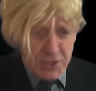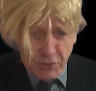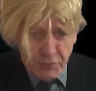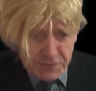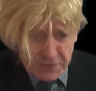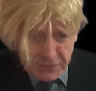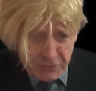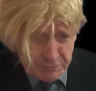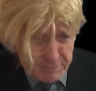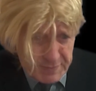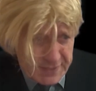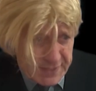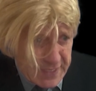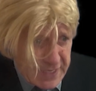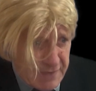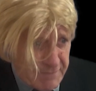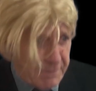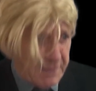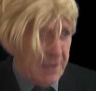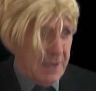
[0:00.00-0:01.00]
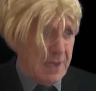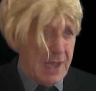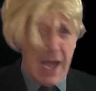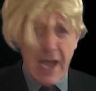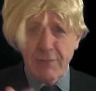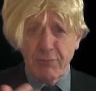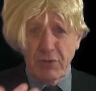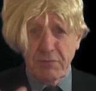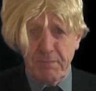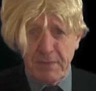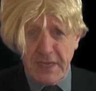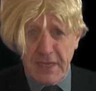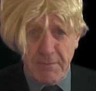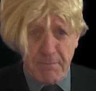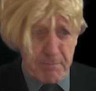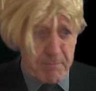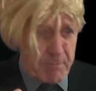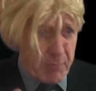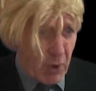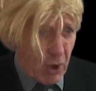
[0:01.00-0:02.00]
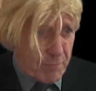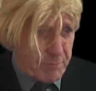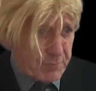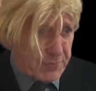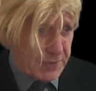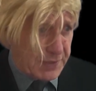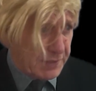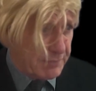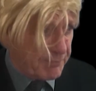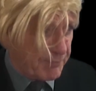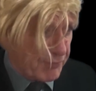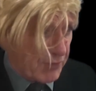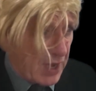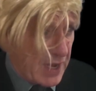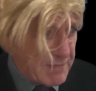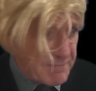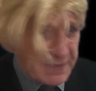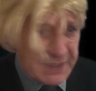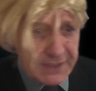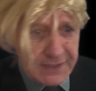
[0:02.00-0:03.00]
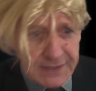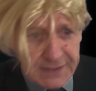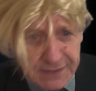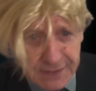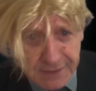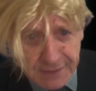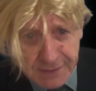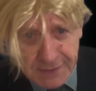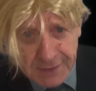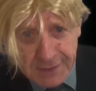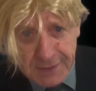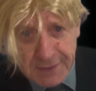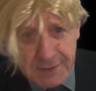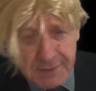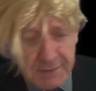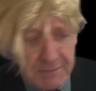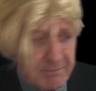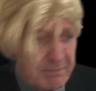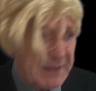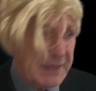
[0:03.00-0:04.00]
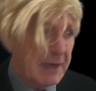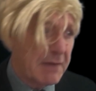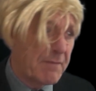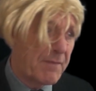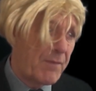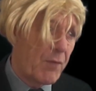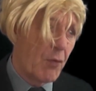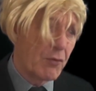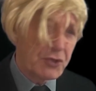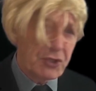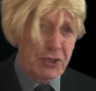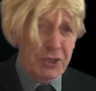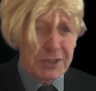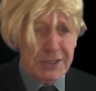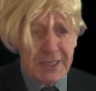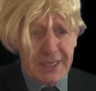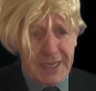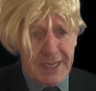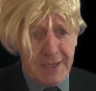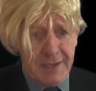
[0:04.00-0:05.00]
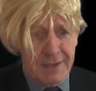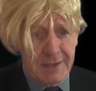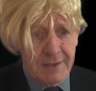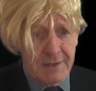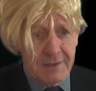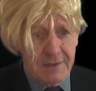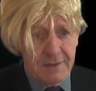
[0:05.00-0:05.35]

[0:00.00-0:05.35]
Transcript: used to believe I would be a popular Prime Minister but unfortunately,